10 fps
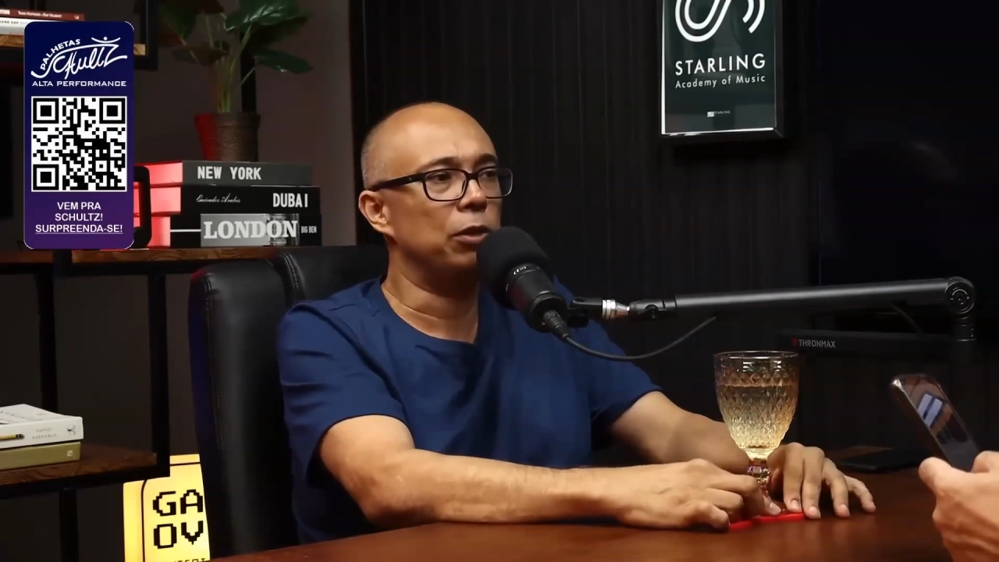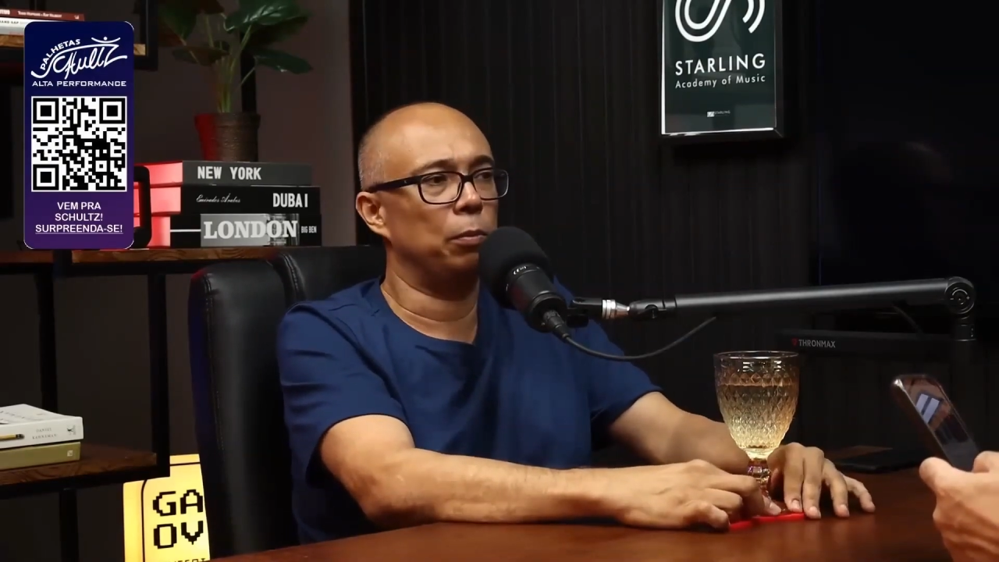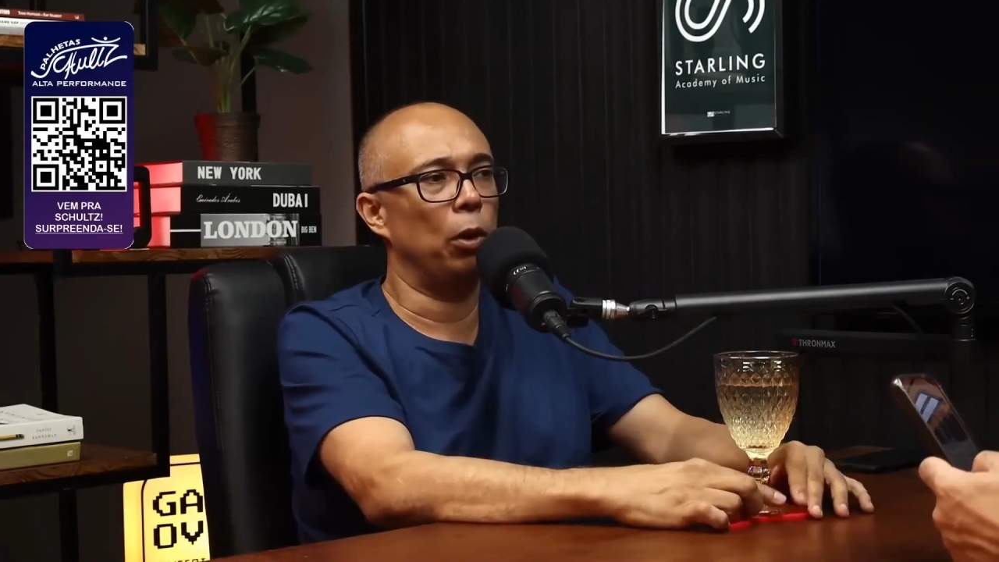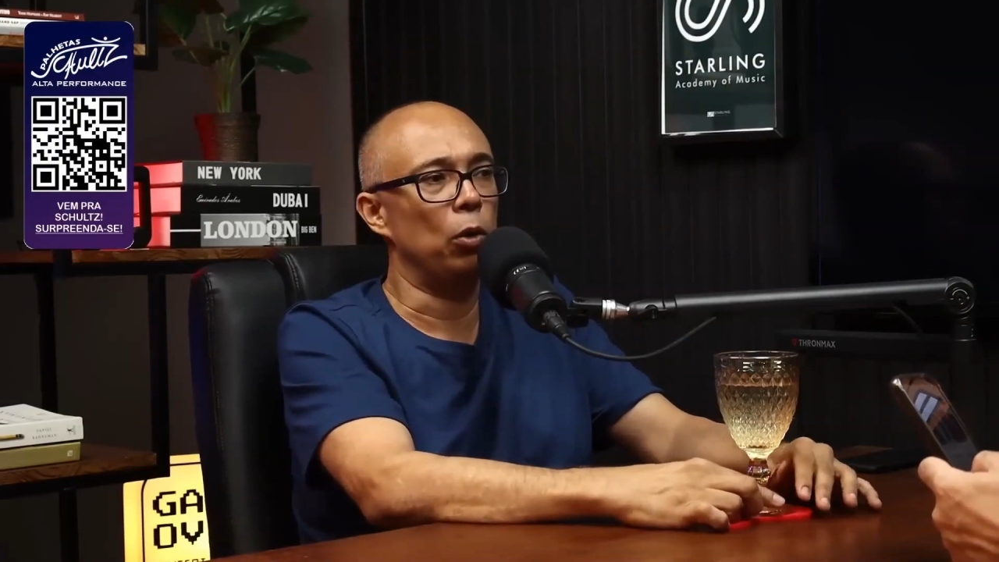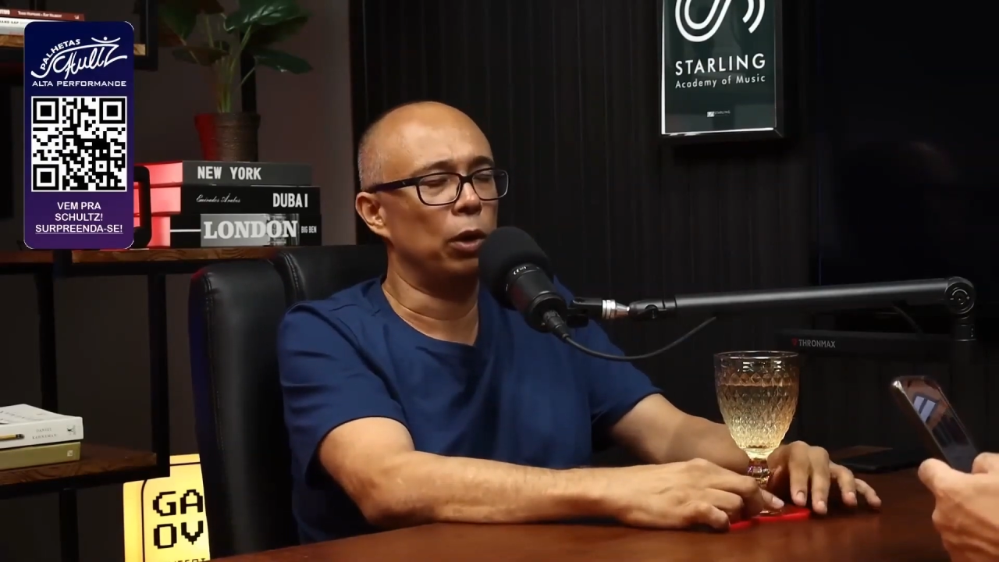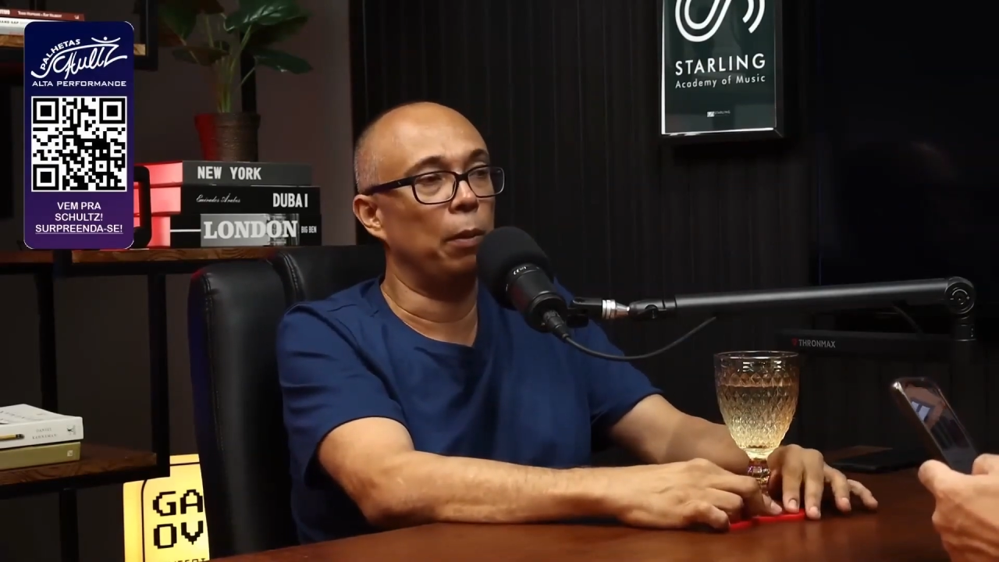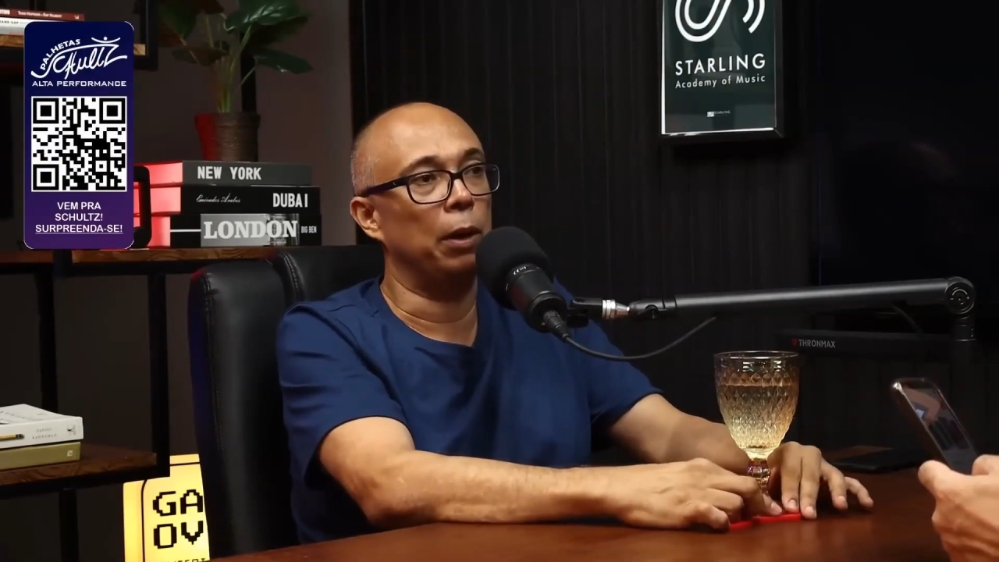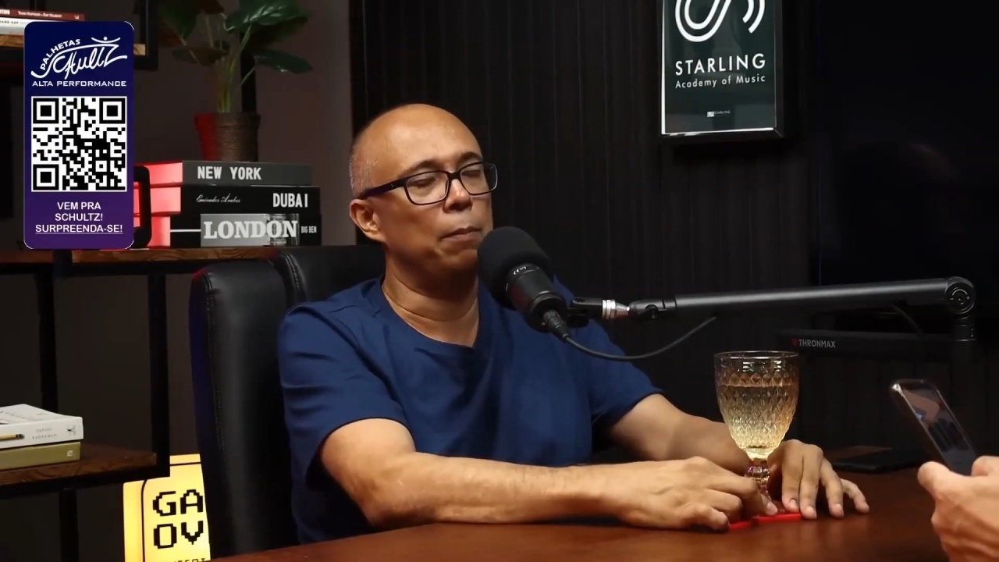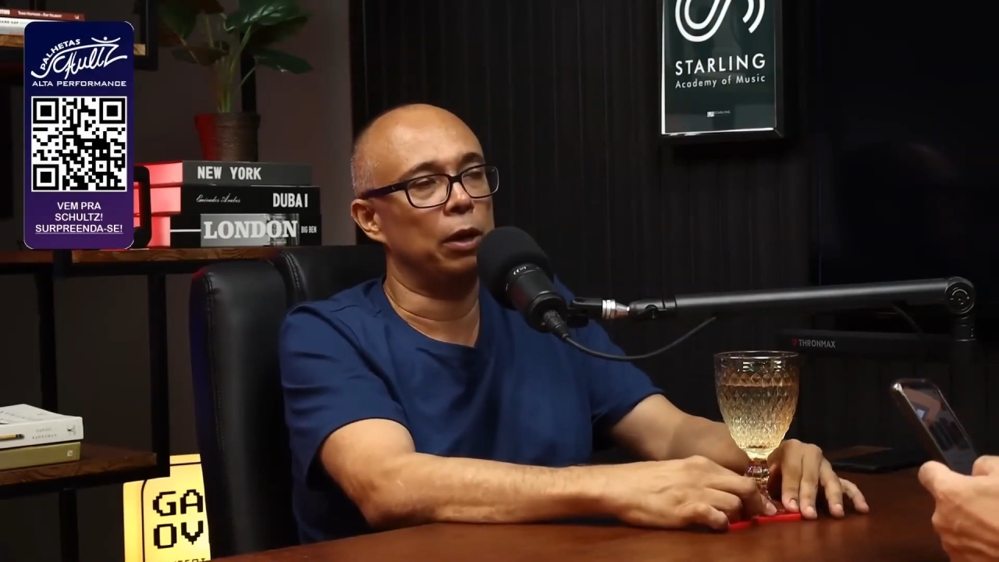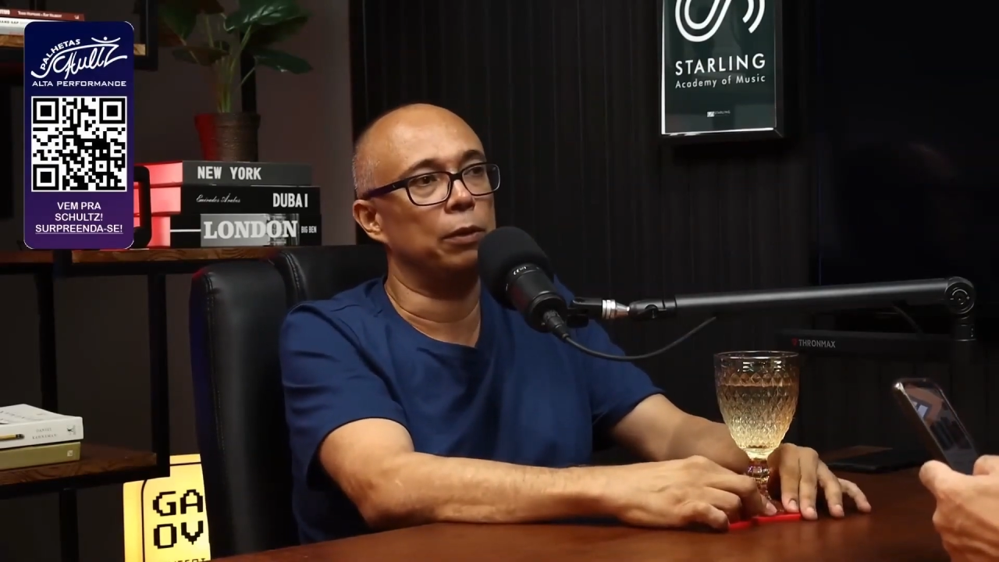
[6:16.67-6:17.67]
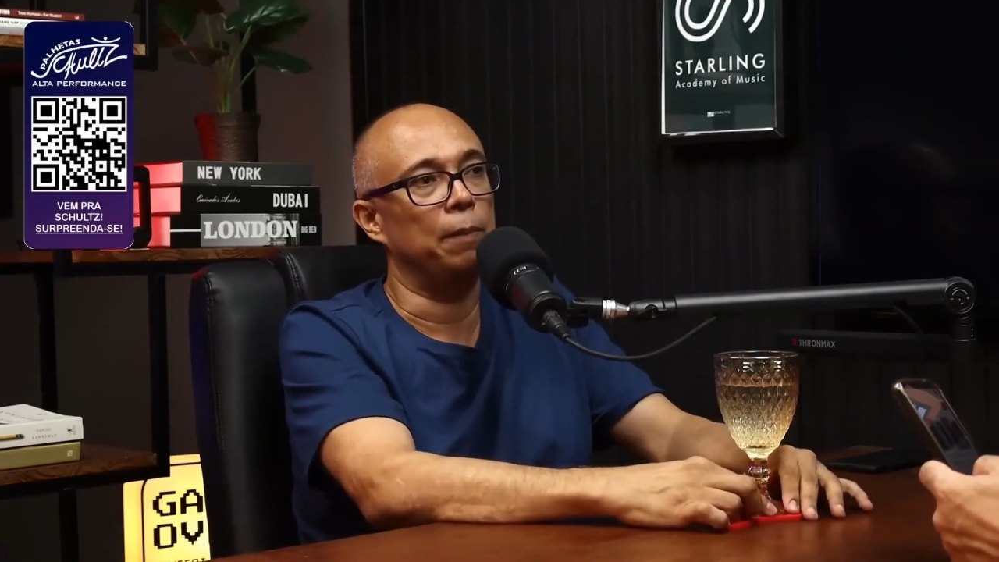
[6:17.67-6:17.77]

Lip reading: programming, but